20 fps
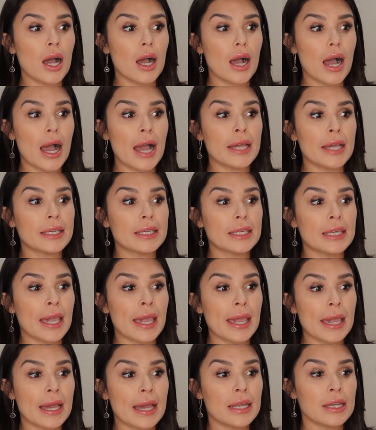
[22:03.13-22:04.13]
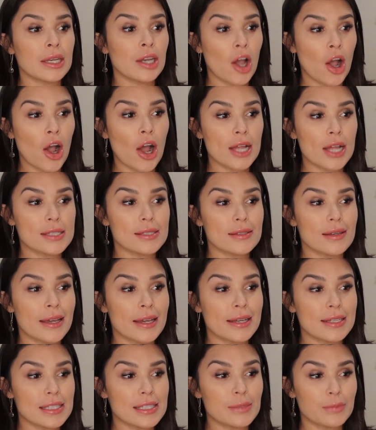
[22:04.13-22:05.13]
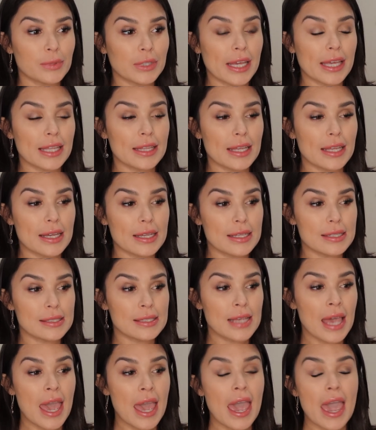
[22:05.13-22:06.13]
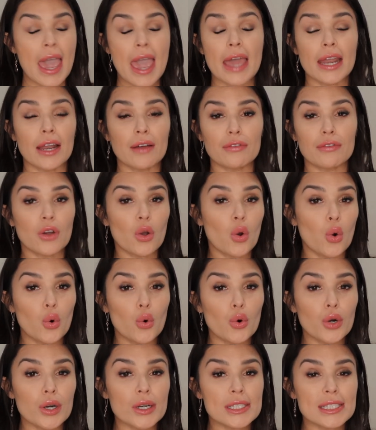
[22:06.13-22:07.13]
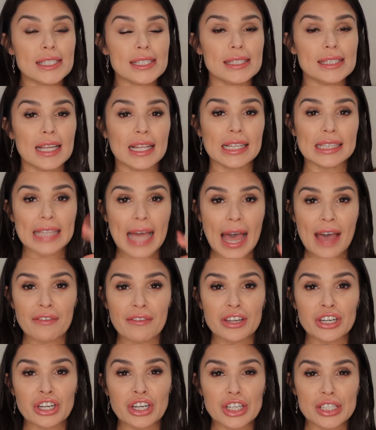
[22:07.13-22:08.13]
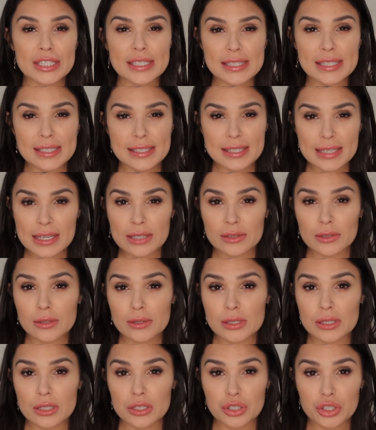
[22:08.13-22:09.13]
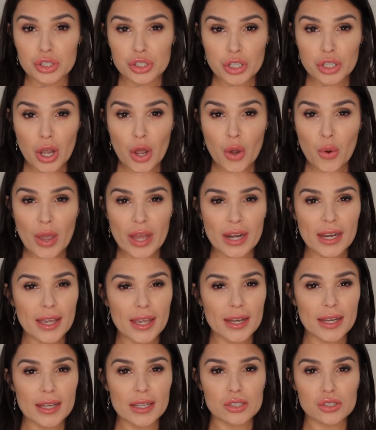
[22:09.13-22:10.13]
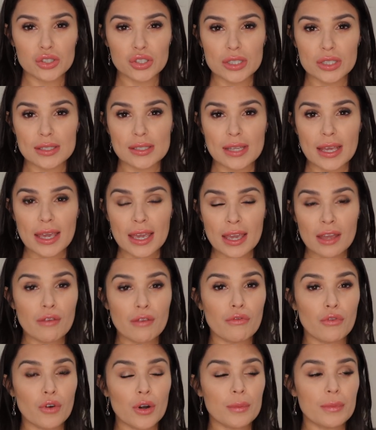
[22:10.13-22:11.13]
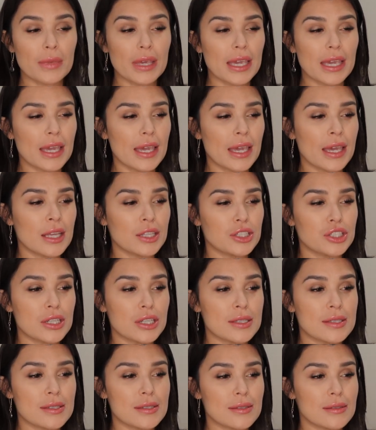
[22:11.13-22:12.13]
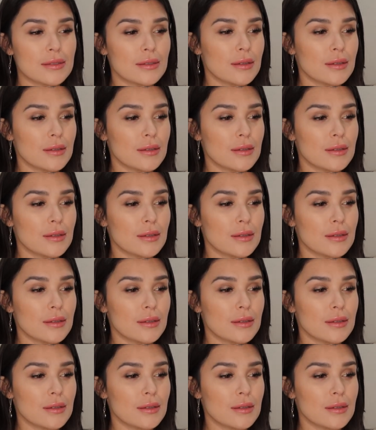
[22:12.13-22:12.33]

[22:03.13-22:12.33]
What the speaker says: I cannot explain this. And of course, the lavender steals the show, and it is just it for me. It is